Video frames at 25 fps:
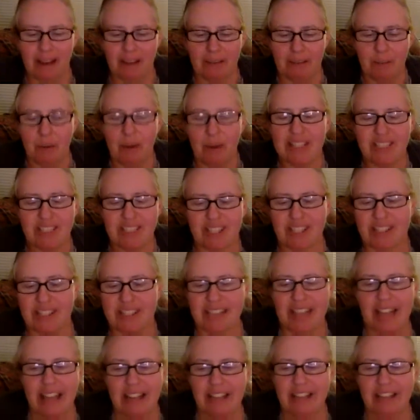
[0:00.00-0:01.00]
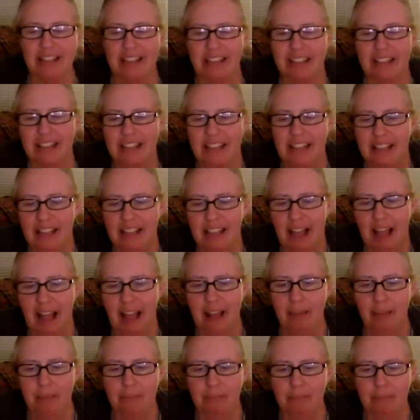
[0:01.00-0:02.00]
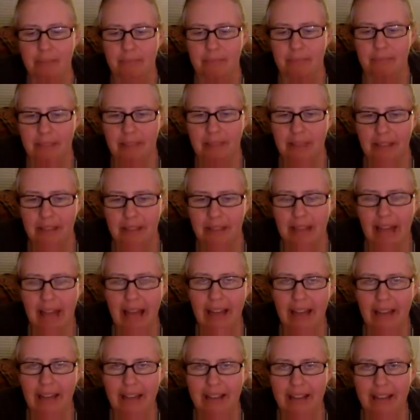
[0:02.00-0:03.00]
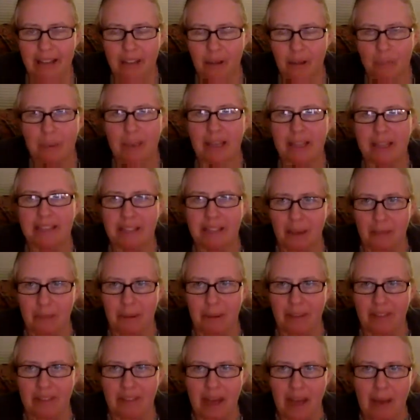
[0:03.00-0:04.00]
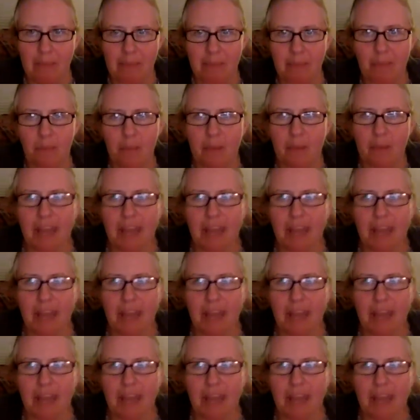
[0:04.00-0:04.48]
questions, and I'm glad you picked up on them. We